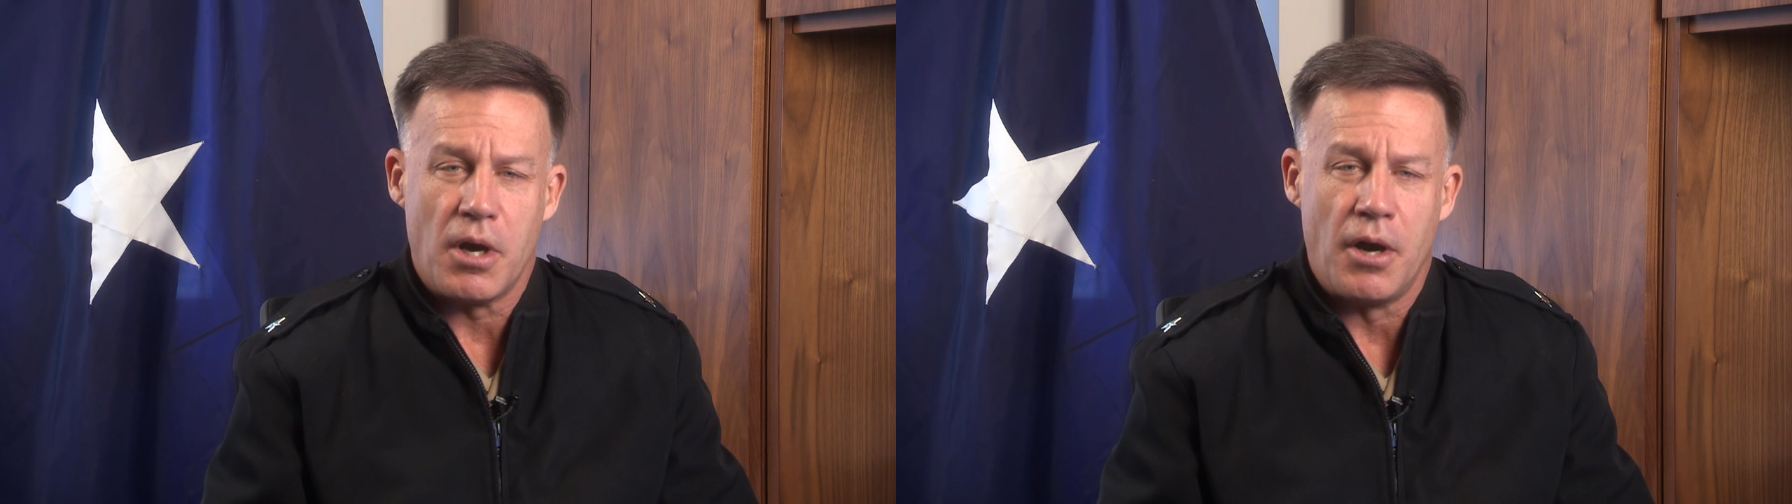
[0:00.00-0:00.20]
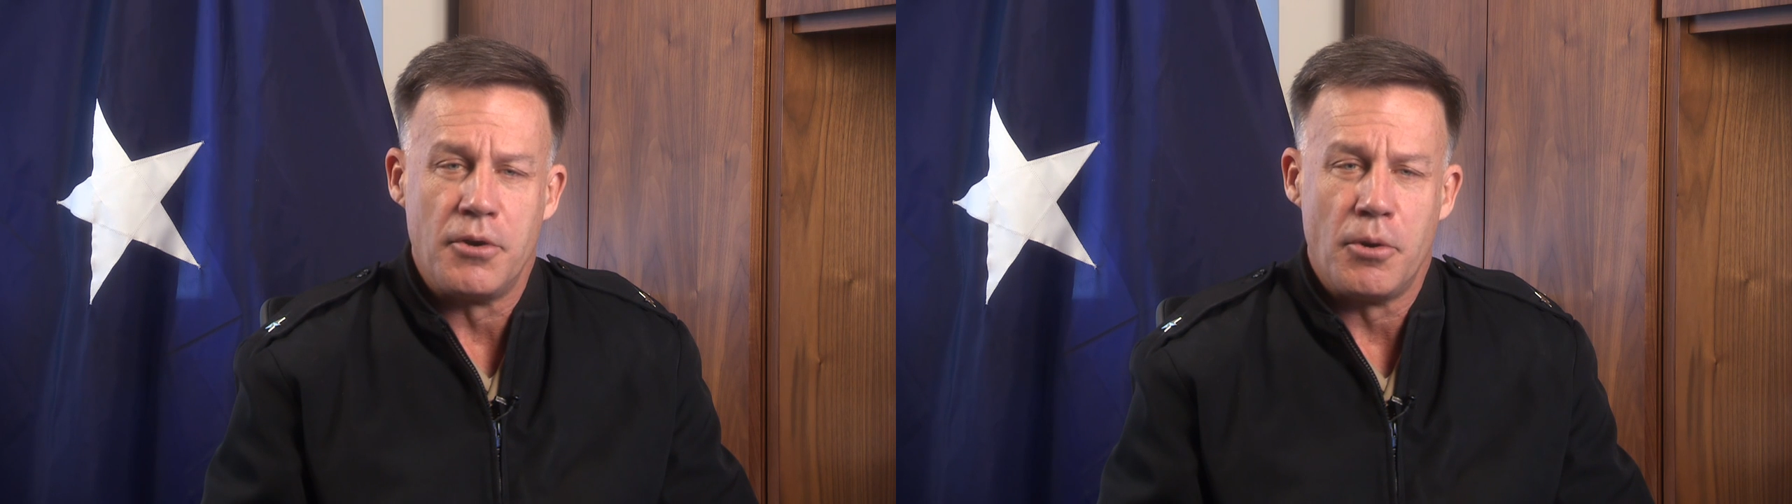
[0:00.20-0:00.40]

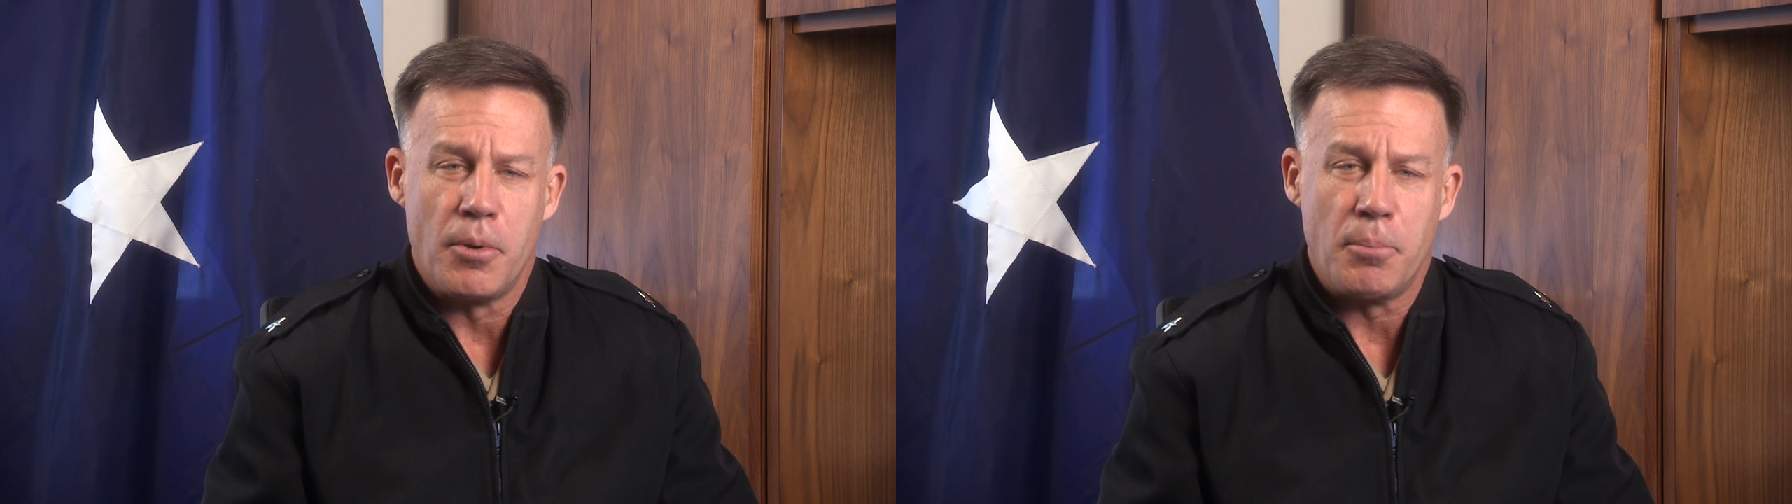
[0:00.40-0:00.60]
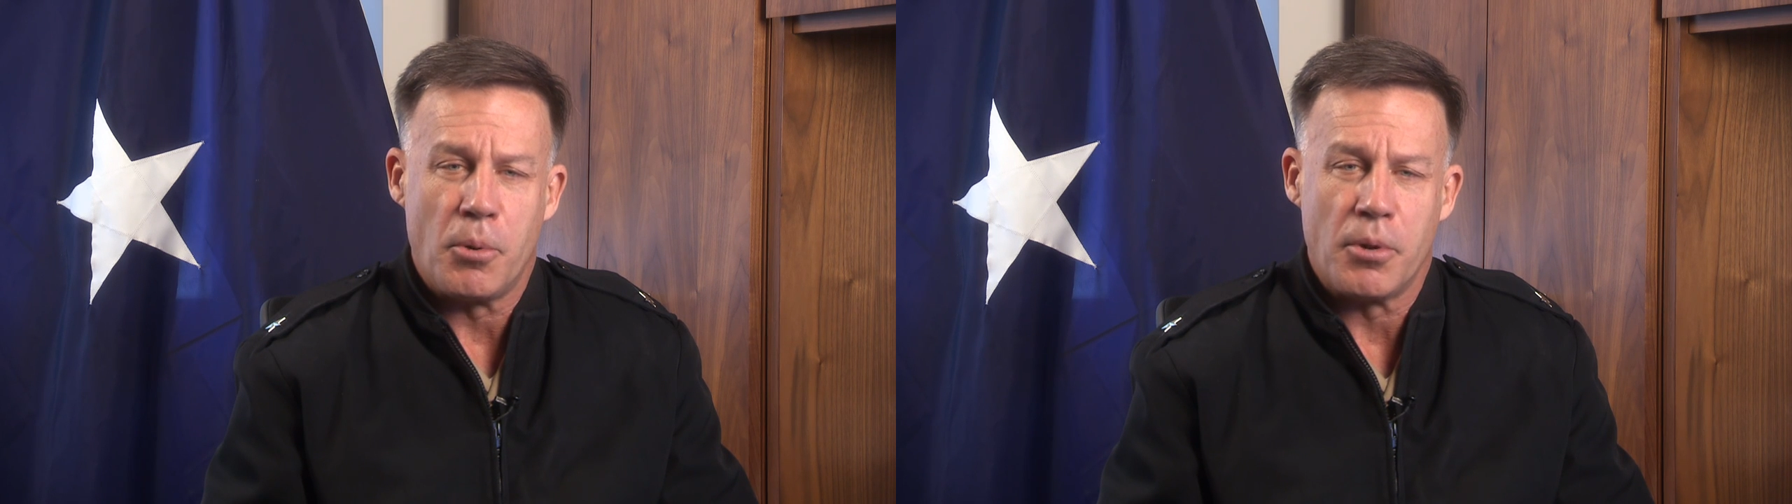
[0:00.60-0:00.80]

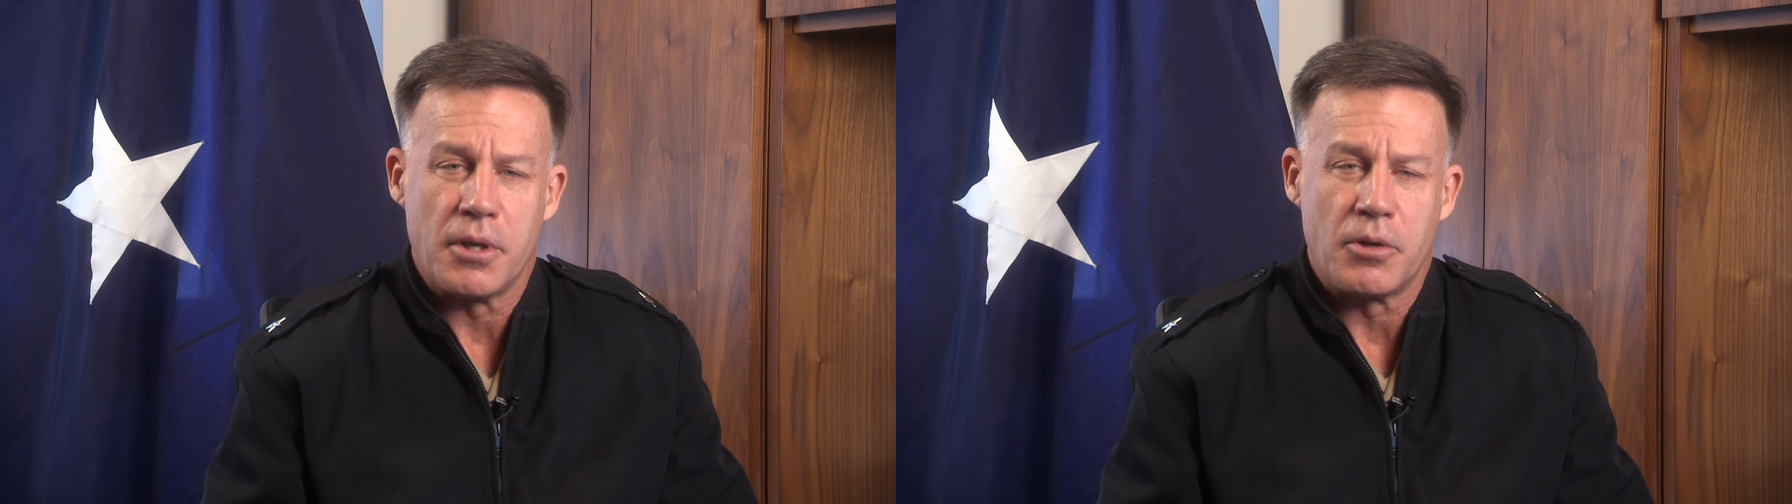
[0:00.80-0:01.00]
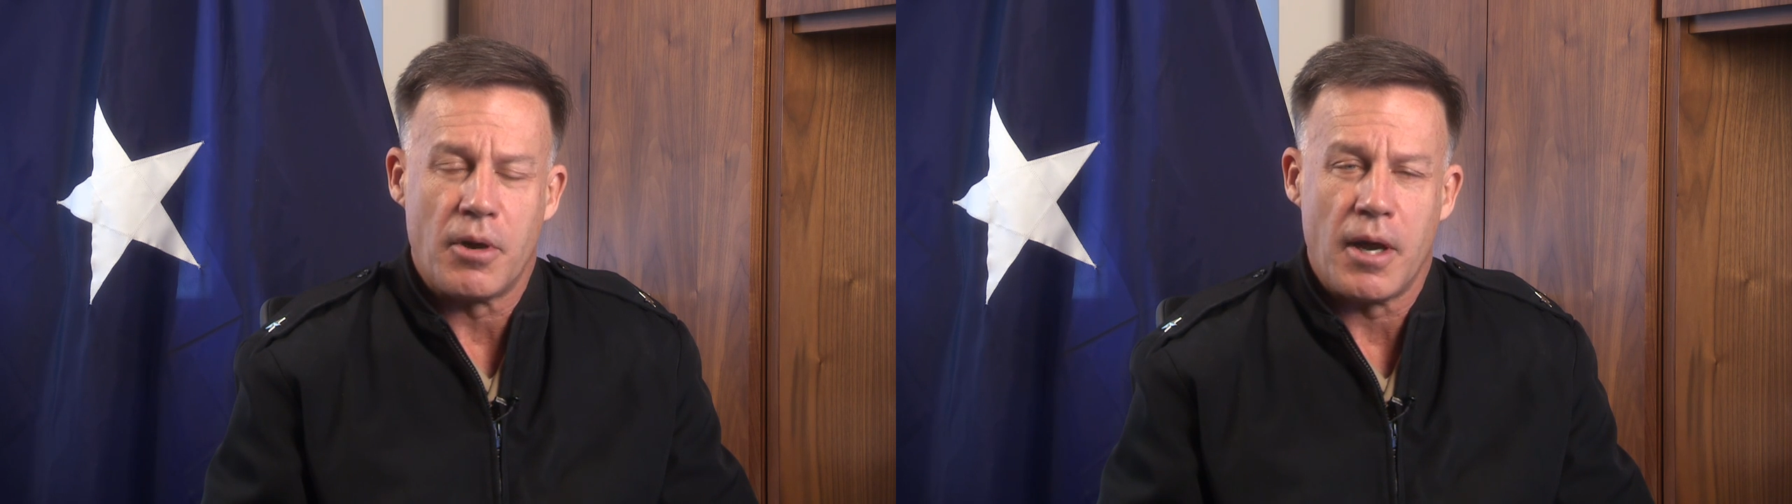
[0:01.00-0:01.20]

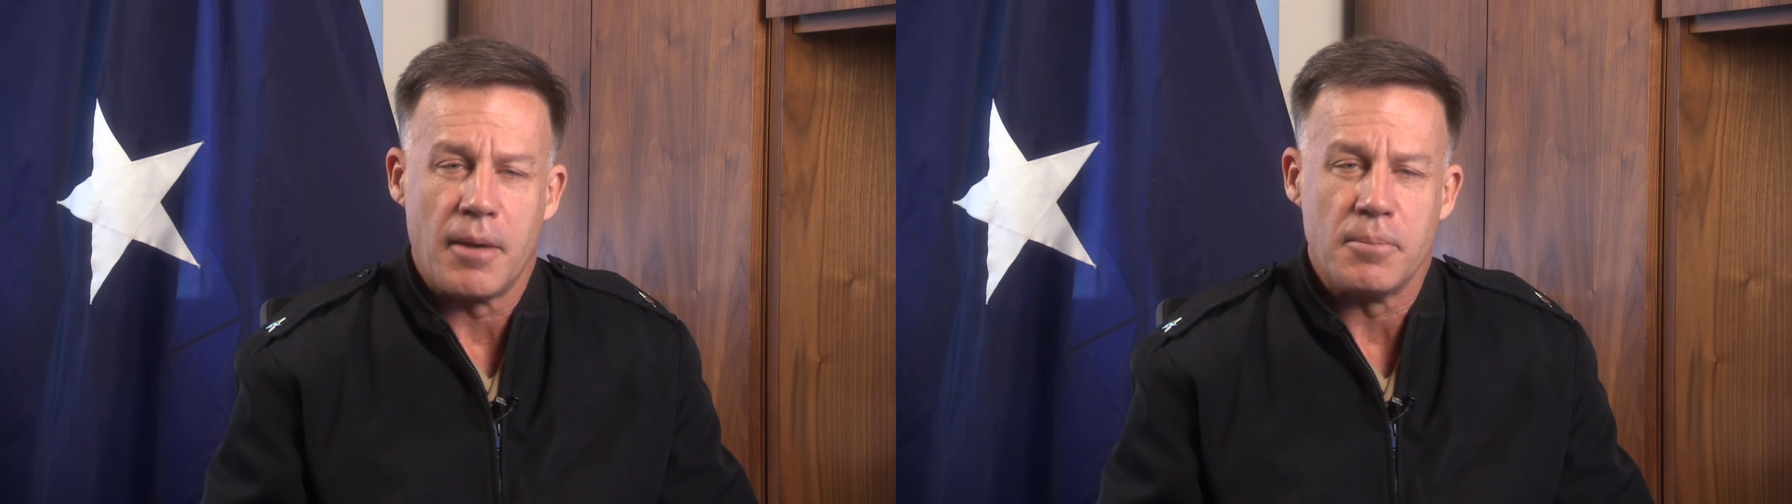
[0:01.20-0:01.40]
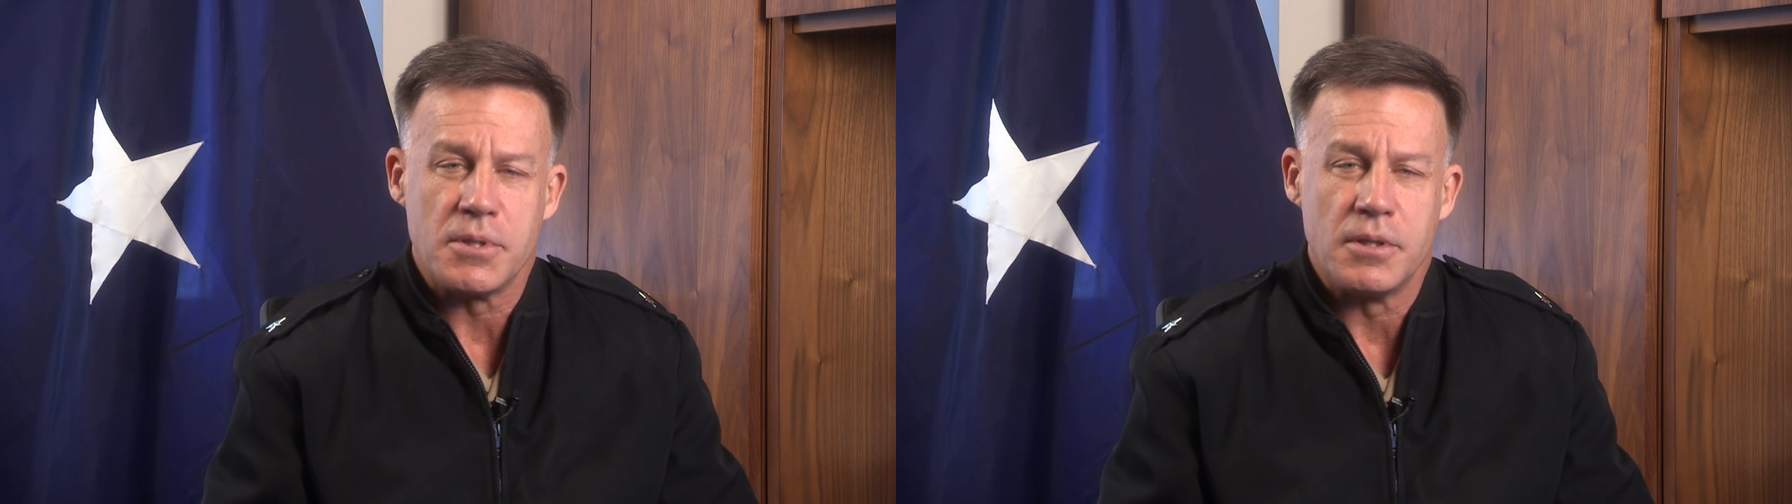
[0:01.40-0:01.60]
underreported
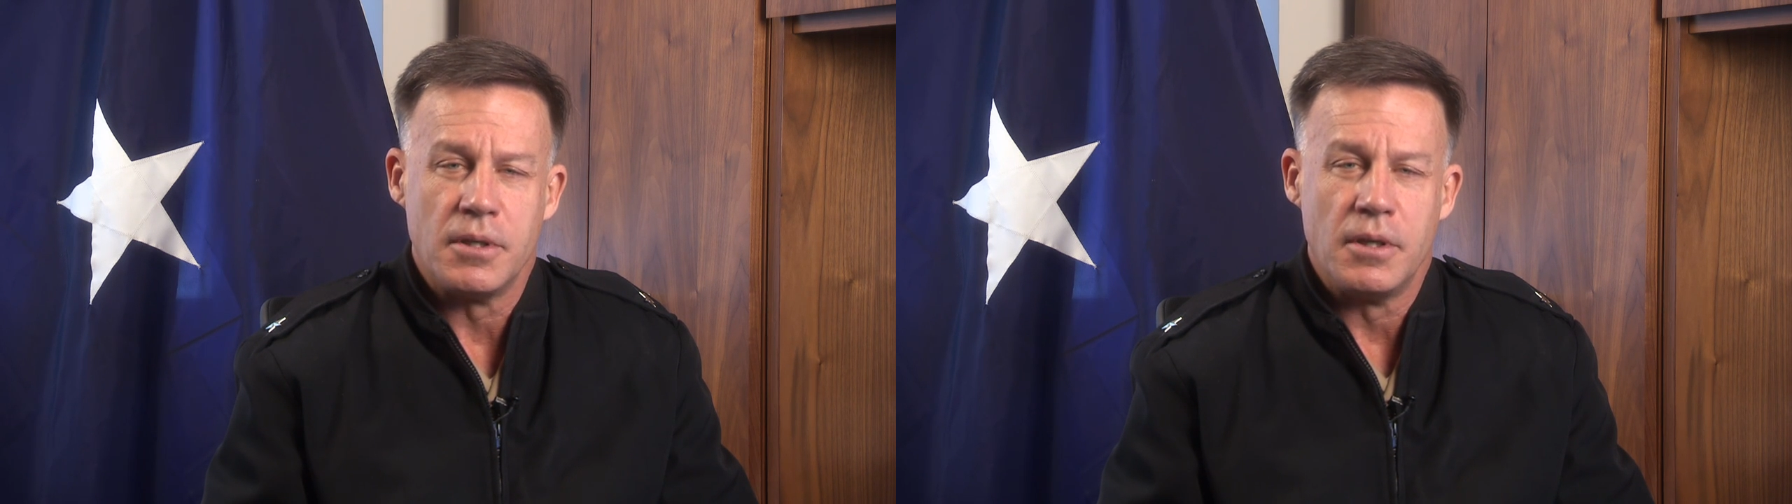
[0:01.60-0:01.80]
crimes